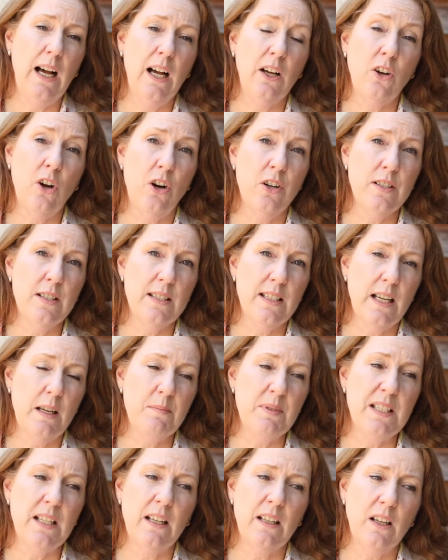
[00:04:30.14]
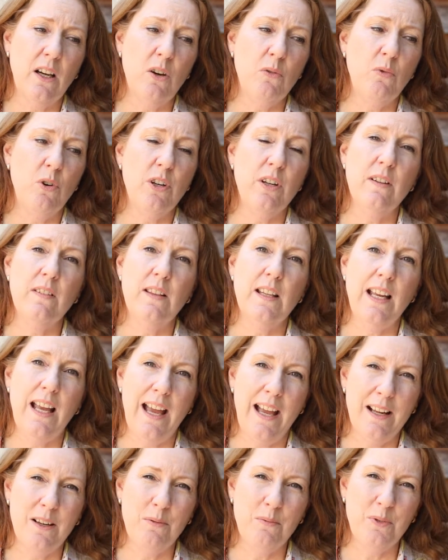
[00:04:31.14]
concepts, and I wanted the
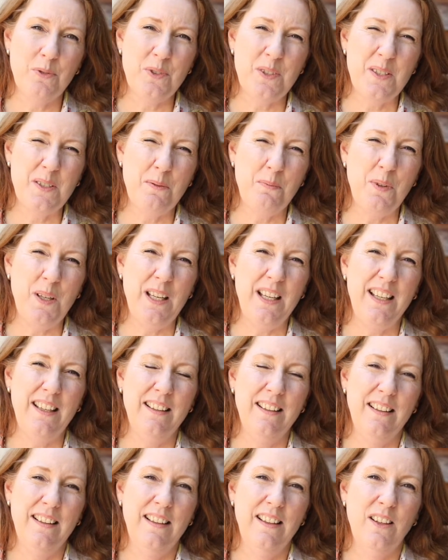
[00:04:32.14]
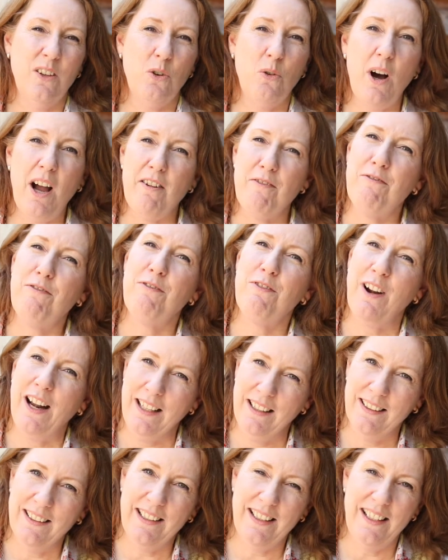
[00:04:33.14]
animals to be quite
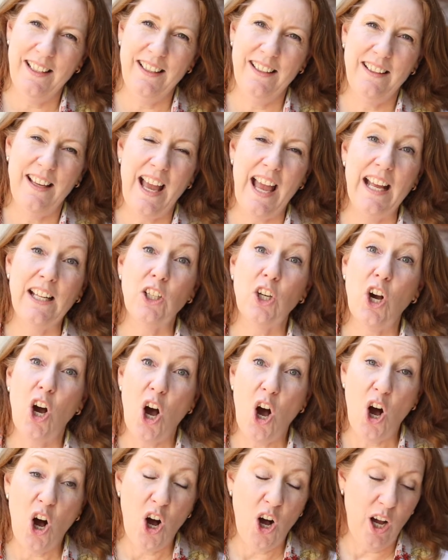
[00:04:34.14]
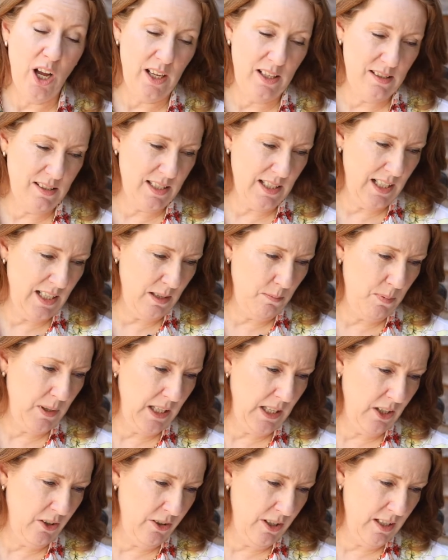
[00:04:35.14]
friendly and kind in
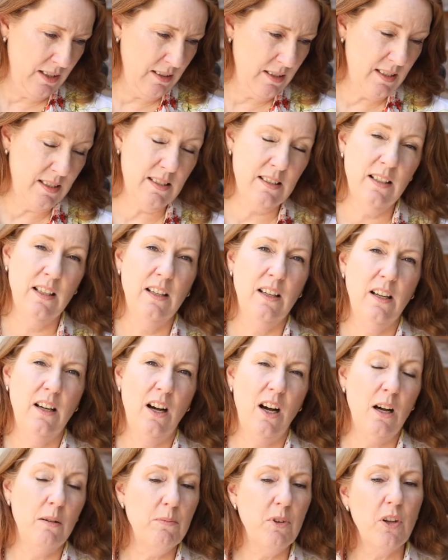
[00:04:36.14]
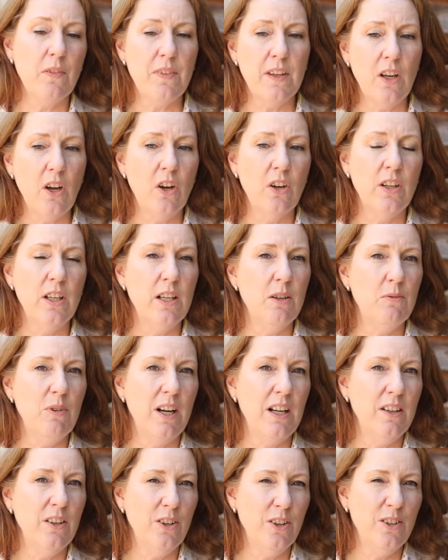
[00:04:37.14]
appearance. I'm not the only
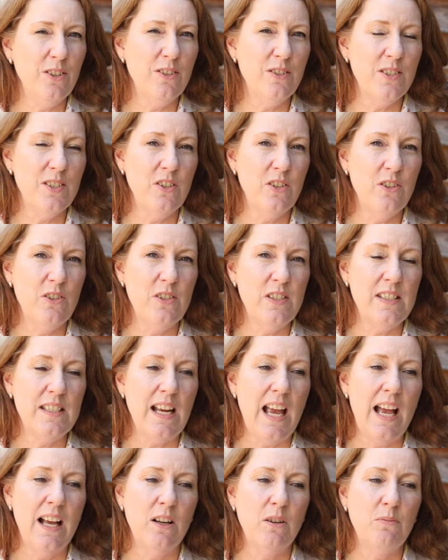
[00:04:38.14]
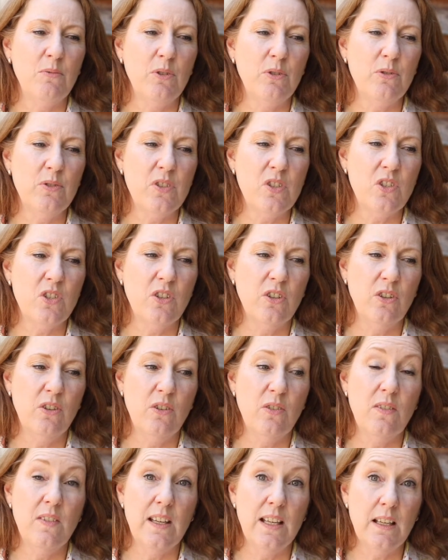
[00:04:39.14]
one who's used animals
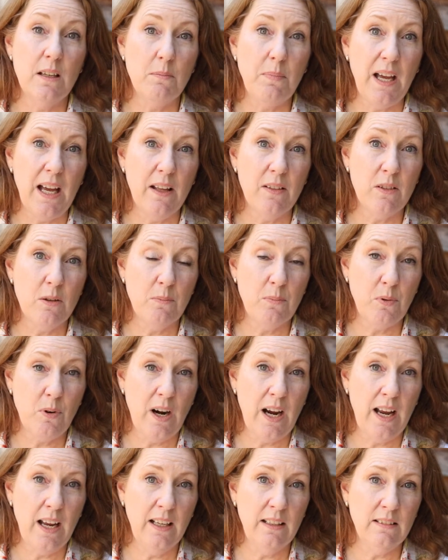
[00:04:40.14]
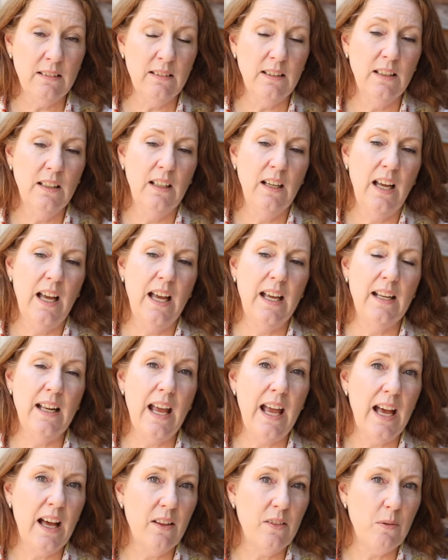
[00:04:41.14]
to think about the brain and
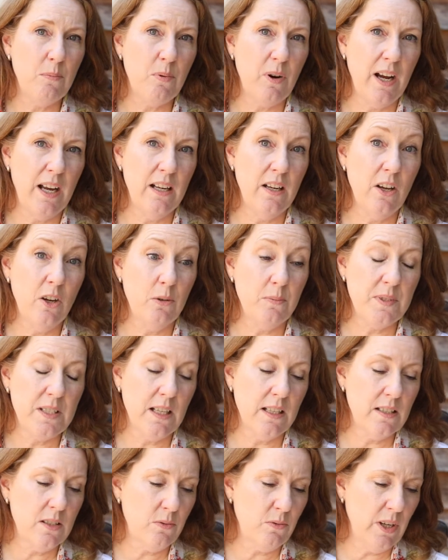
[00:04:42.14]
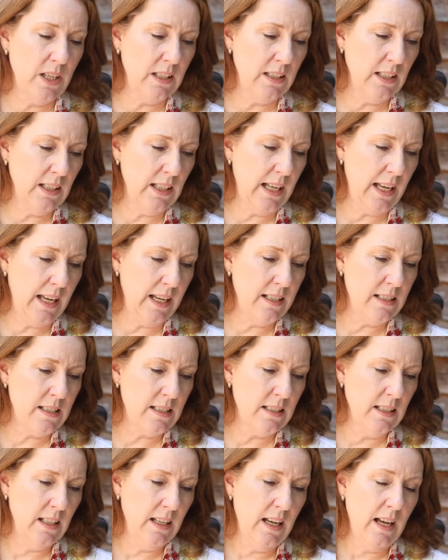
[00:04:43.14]
how the brain helps us regulate.
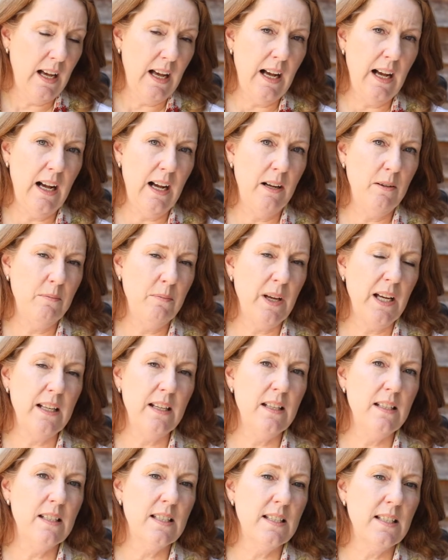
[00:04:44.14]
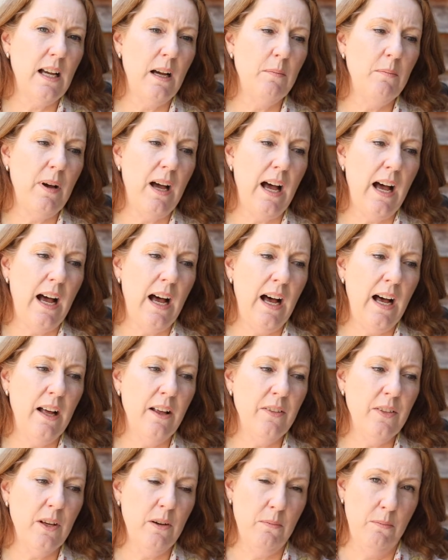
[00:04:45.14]
But in some
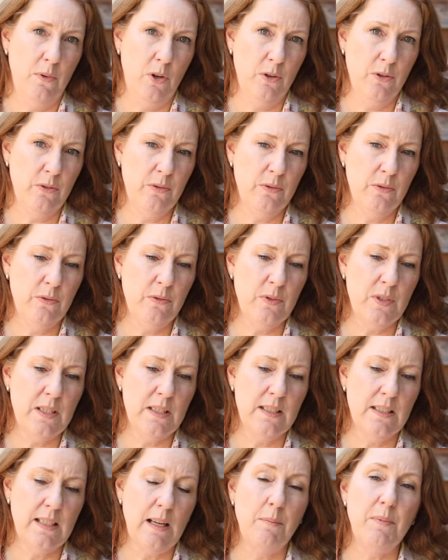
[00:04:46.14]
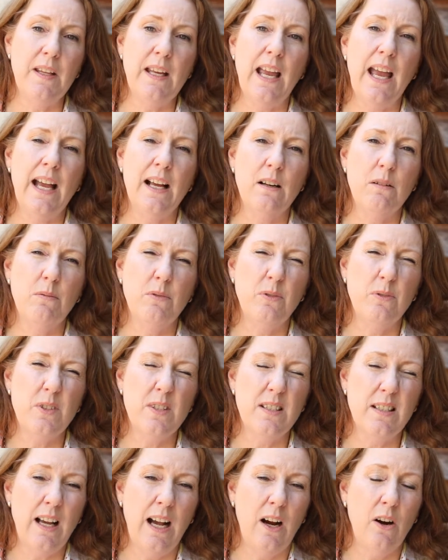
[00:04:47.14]
other models, some of the
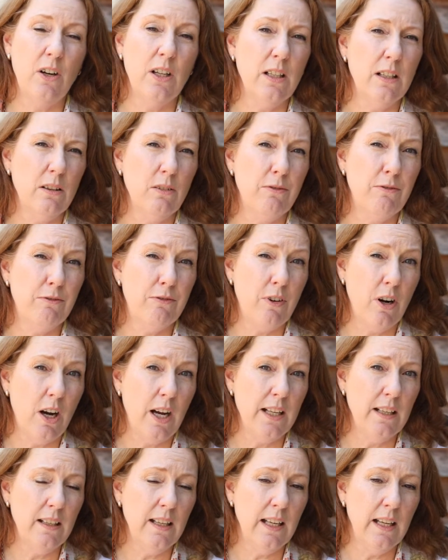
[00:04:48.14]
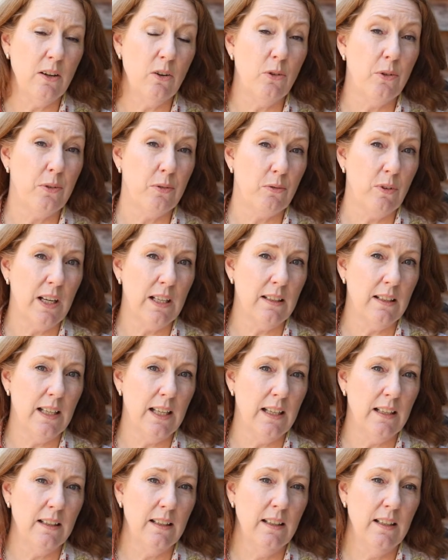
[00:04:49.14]
animals are a little frightening or
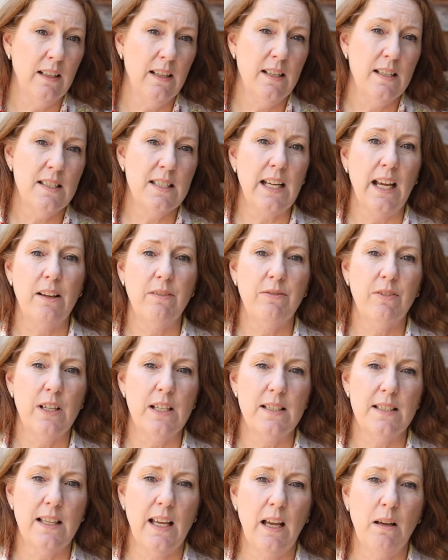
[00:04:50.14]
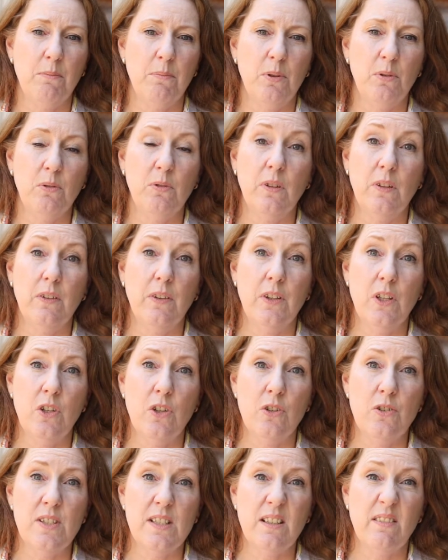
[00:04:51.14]
threatening. Say, for example, the
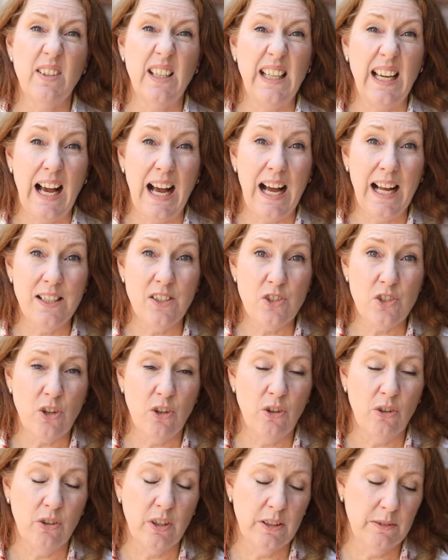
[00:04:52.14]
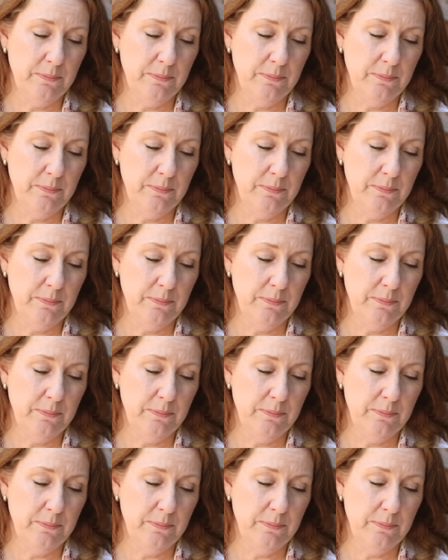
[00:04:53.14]
use of a guard dog.